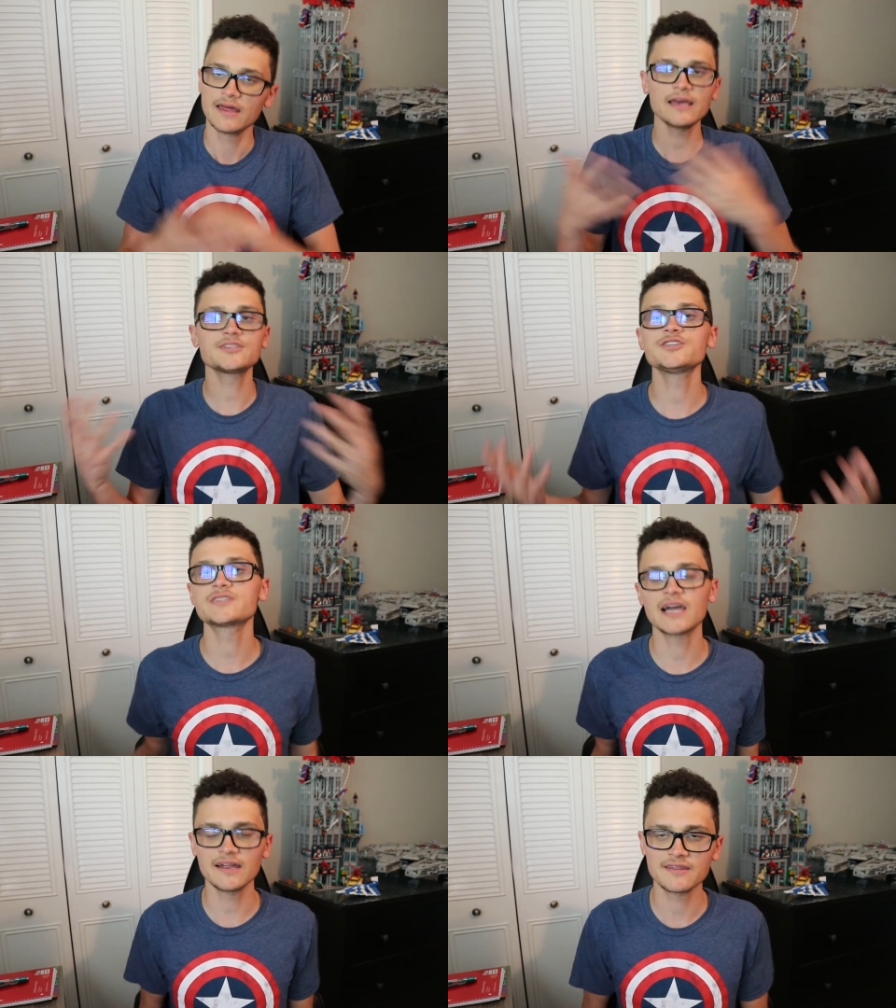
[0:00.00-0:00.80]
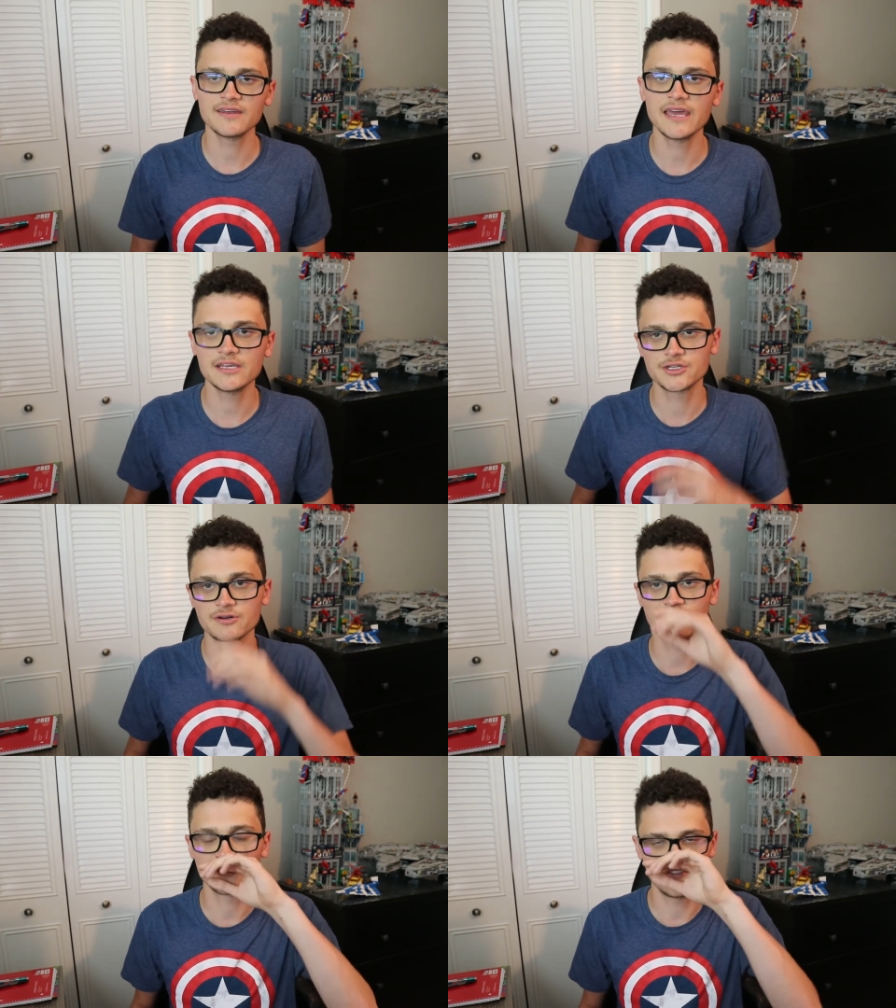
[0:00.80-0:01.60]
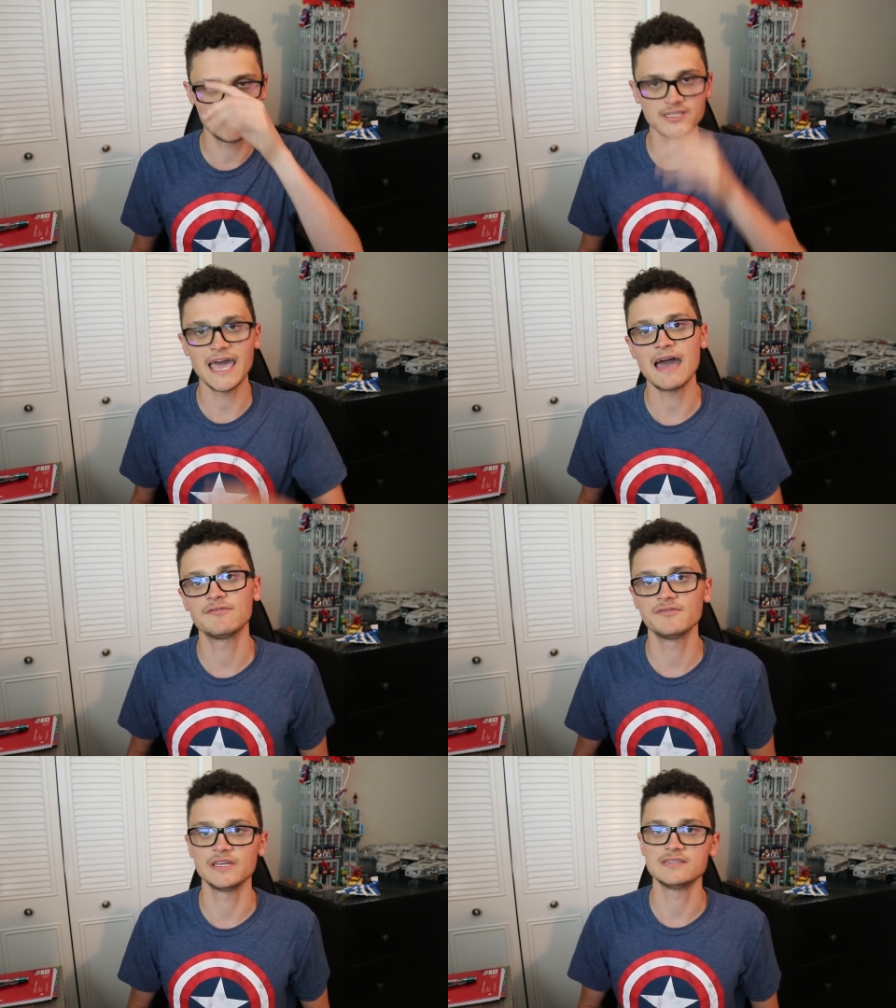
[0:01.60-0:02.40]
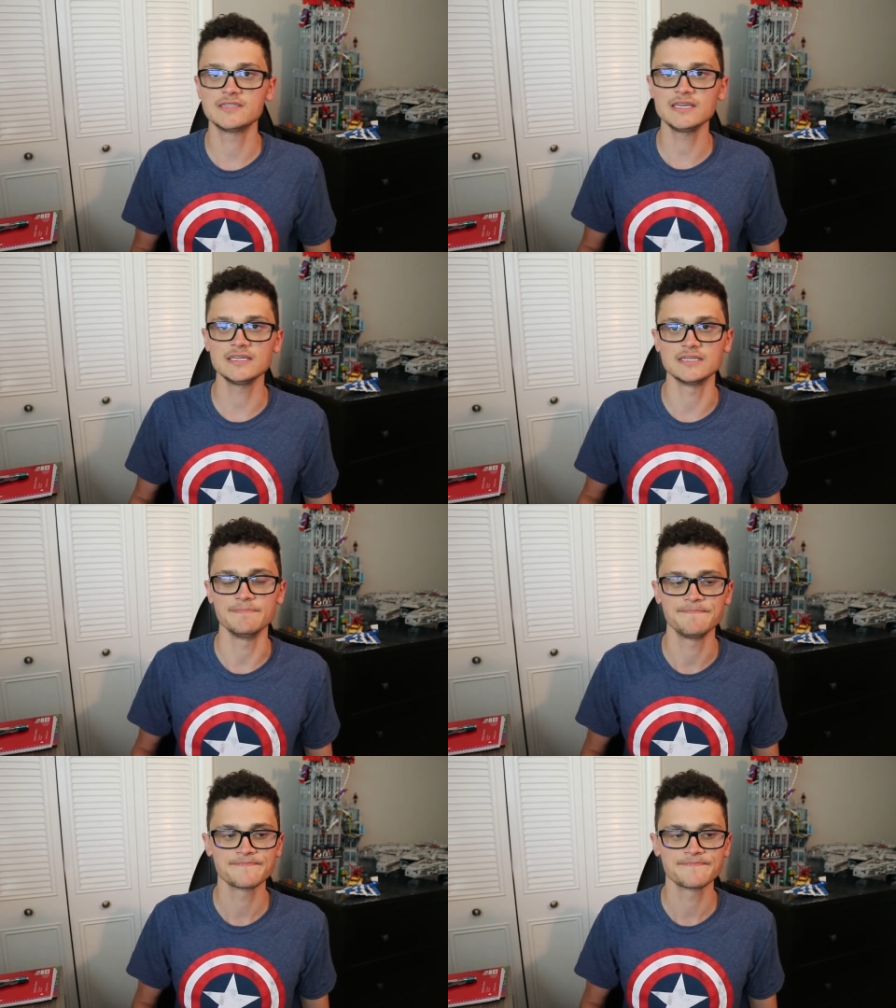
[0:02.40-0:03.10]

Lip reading: That's just kind of the nature of the first half of this season.